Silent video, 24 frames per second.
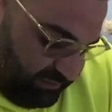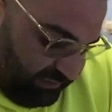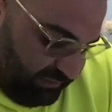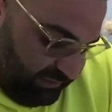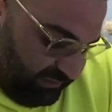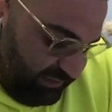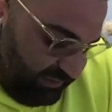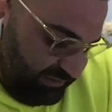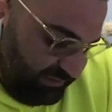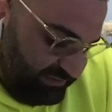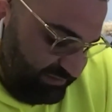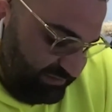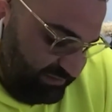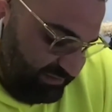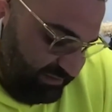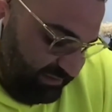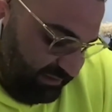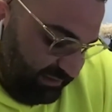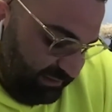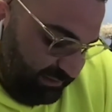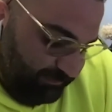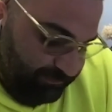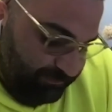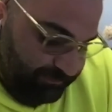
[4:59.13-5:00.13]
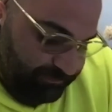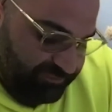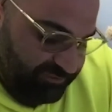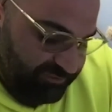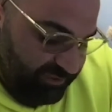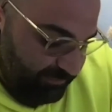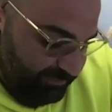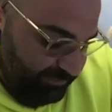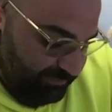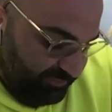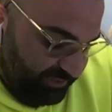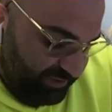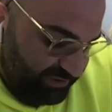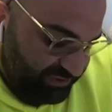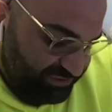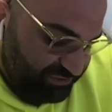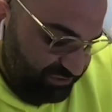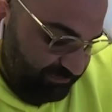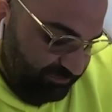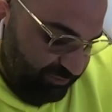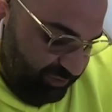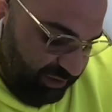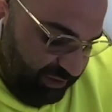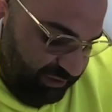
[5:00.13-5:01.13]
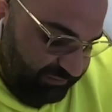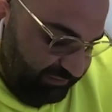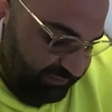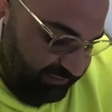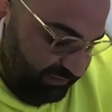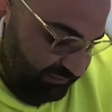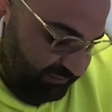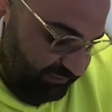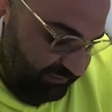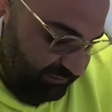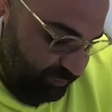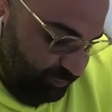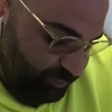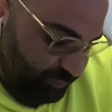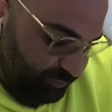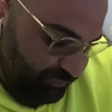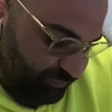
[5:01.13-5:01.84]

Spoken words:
listing preparation process.